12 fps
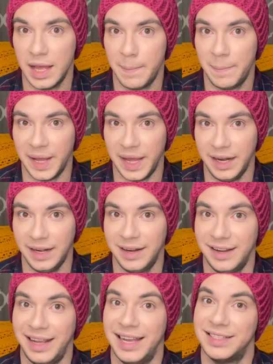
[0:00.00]
but
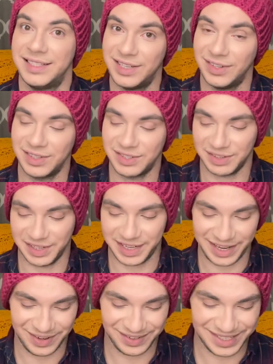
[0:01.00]
it still looks really
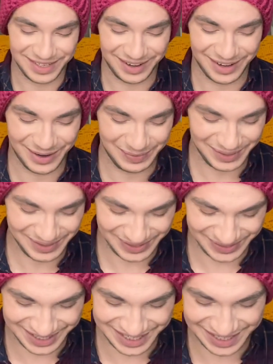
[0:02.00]
cute. So I hope y'all
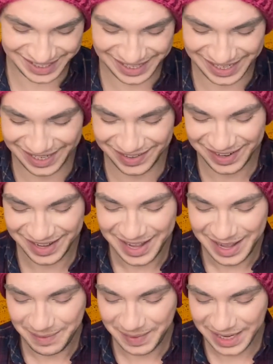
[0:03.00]
go and check that out
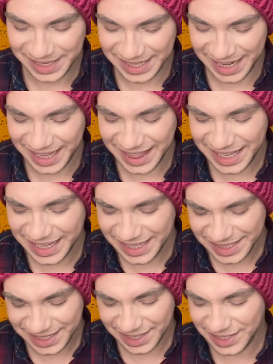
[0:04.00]
because I think
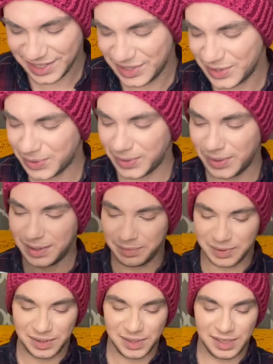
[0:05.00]
it's
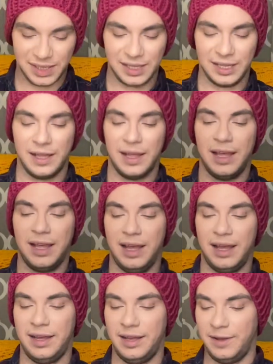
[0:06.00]
adorable.
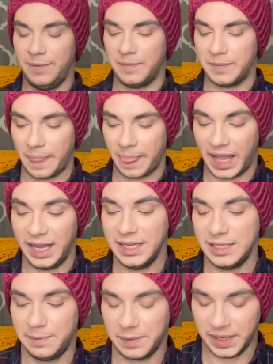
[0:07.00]
Um, it
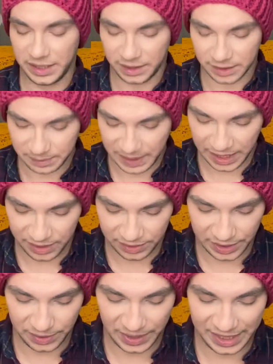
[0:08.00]
is a pretty long pattern
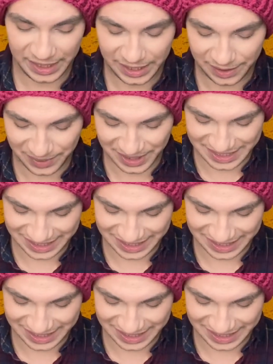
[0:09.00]
though. I think it was